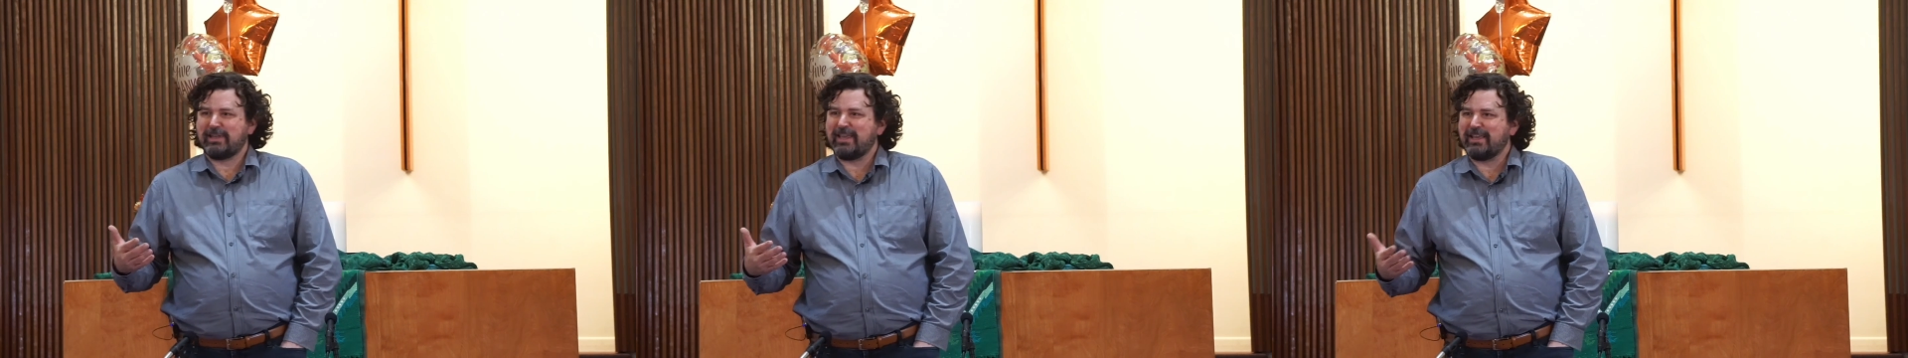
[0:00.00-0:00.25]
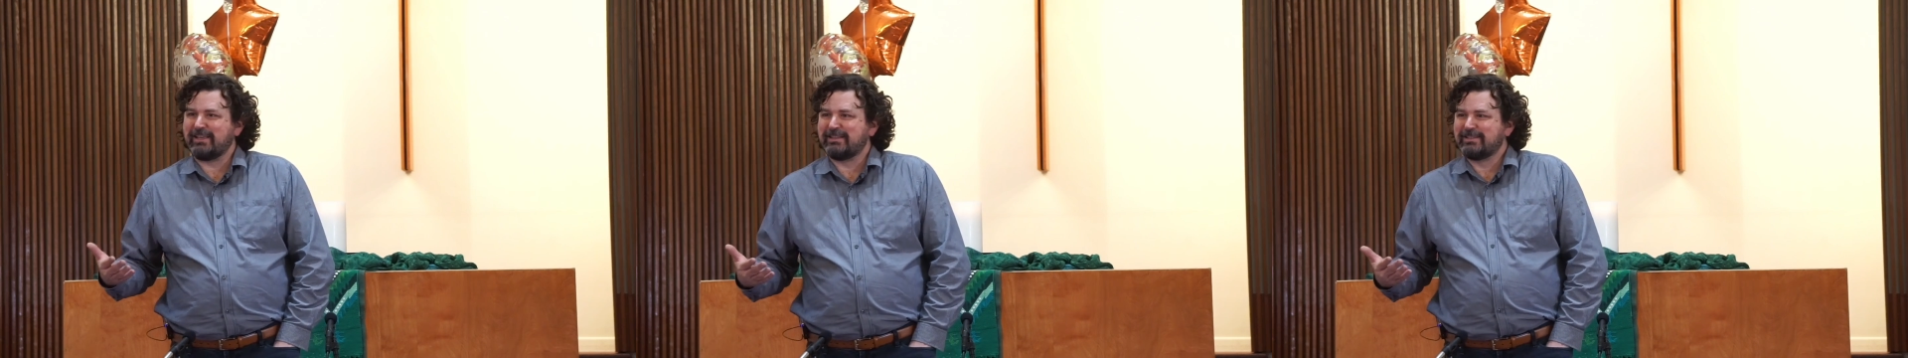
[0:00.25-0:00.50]

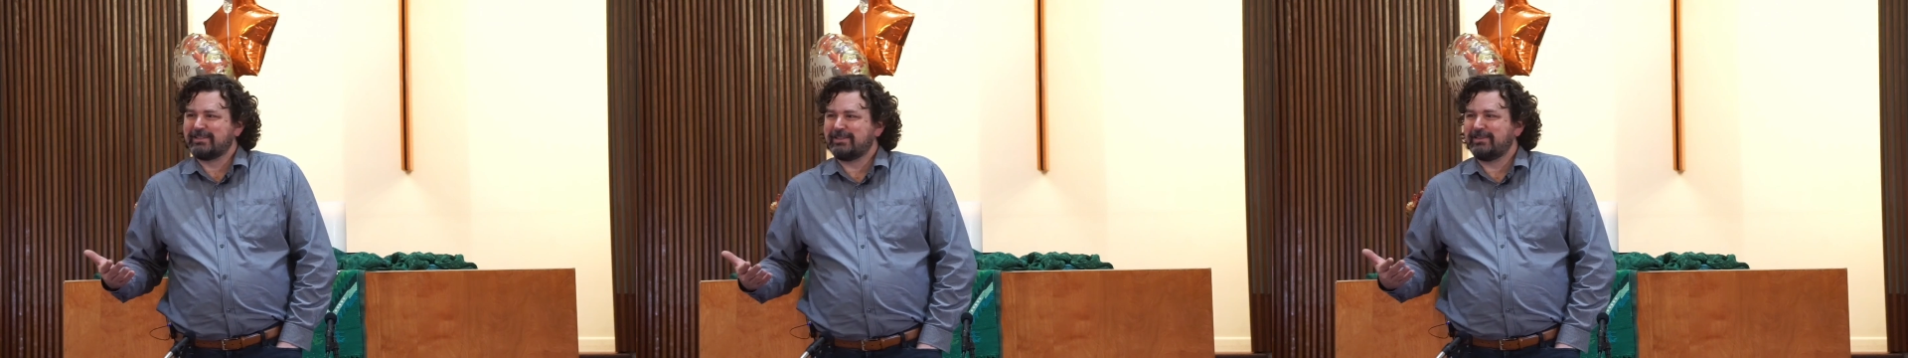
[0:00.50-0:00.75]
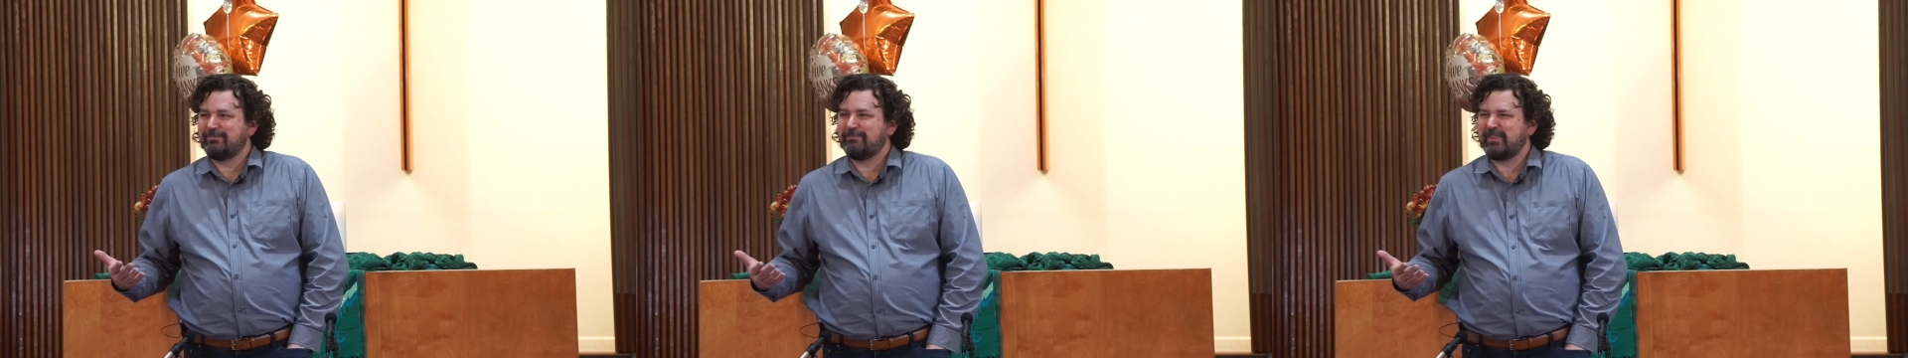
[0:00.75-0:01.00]
kings,
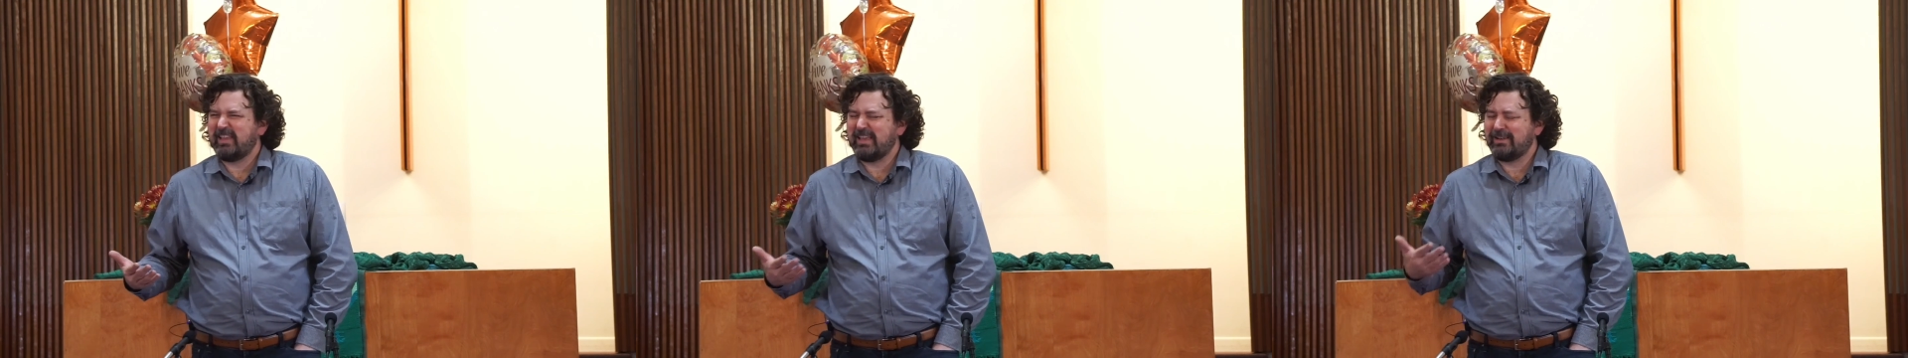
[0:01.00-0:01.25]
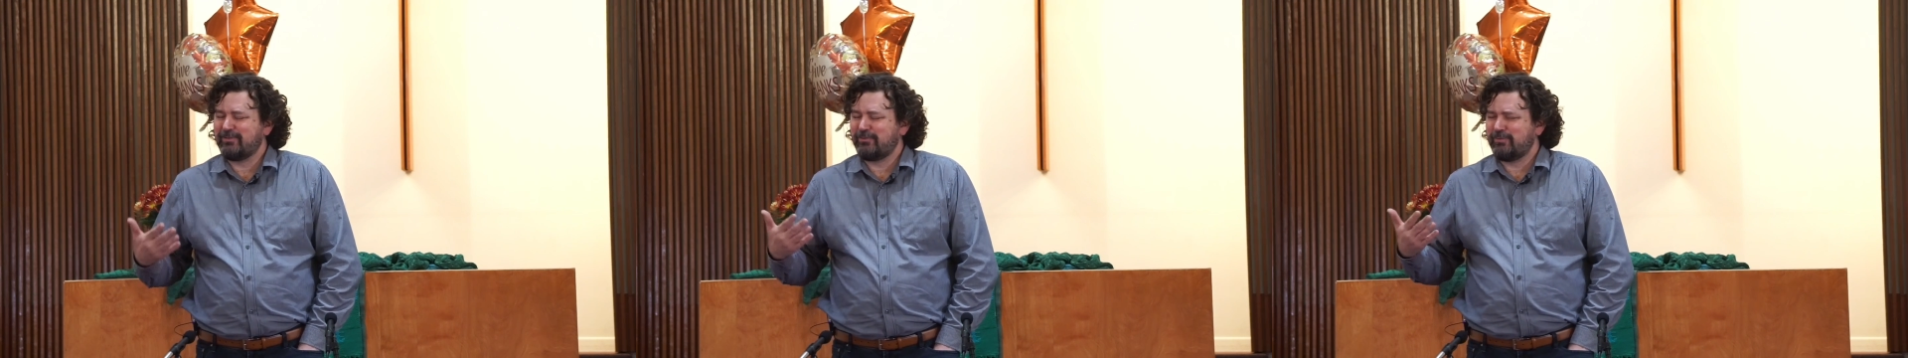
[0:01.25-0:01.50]

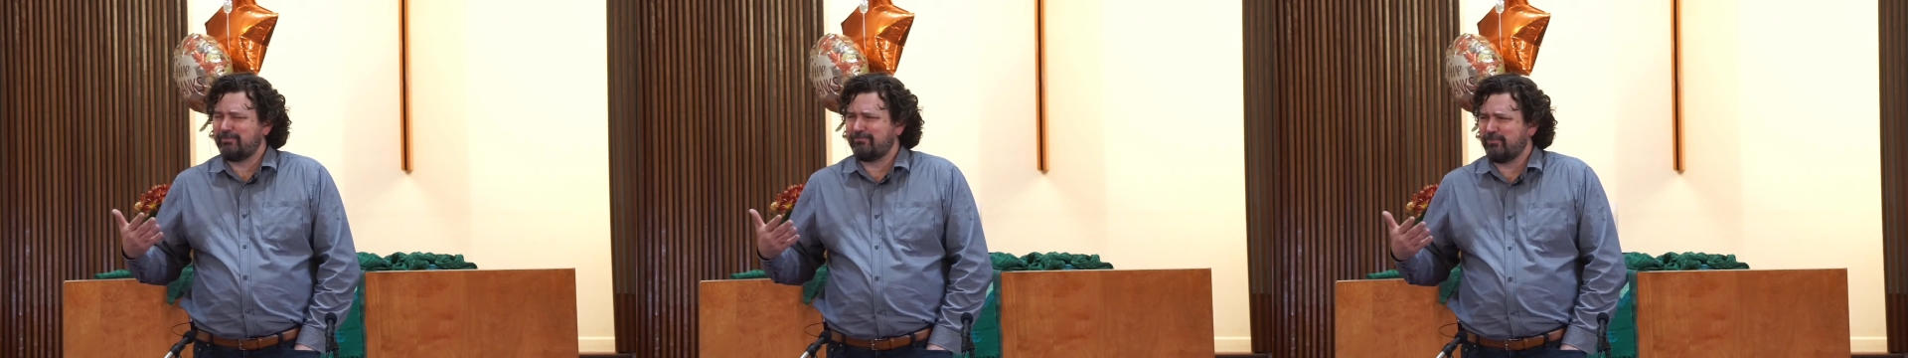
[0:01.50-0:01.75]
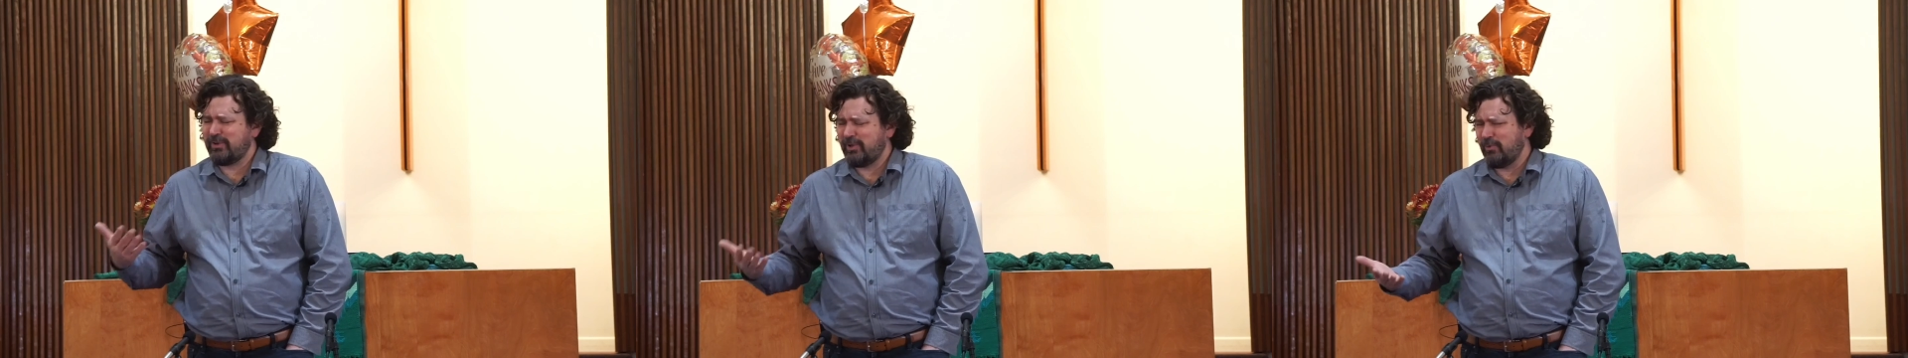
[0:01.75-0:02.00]
and
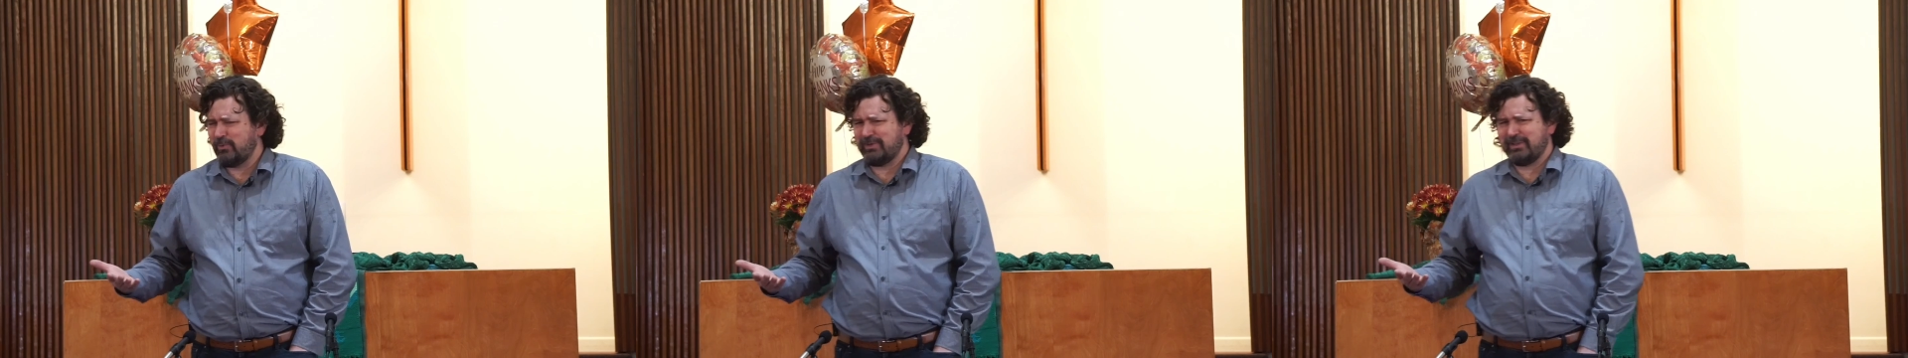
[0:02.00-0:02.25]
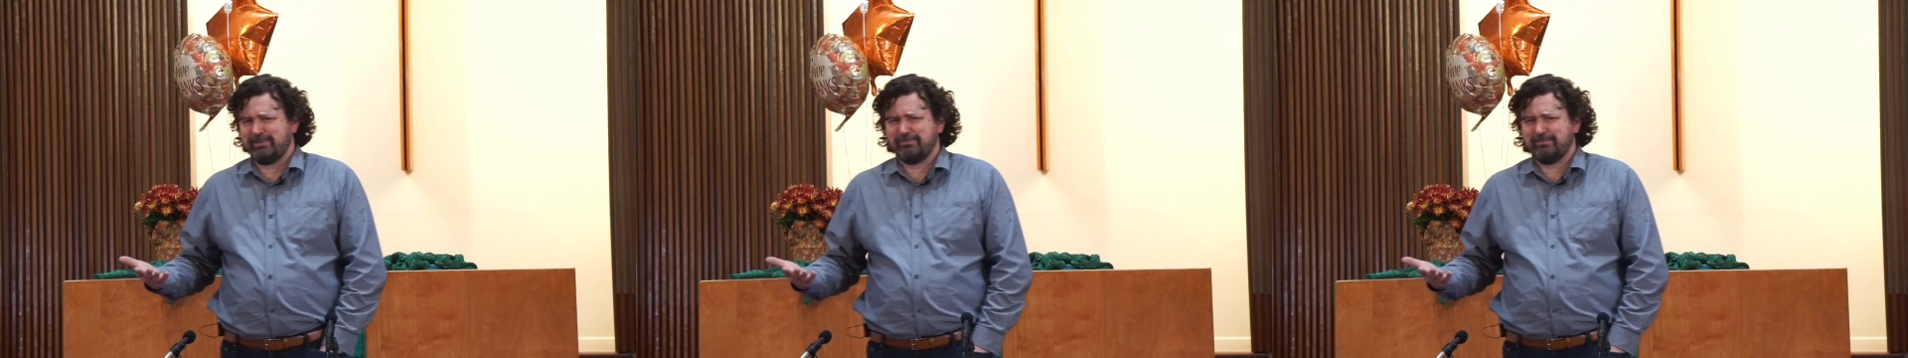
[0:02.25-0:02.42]
we don't.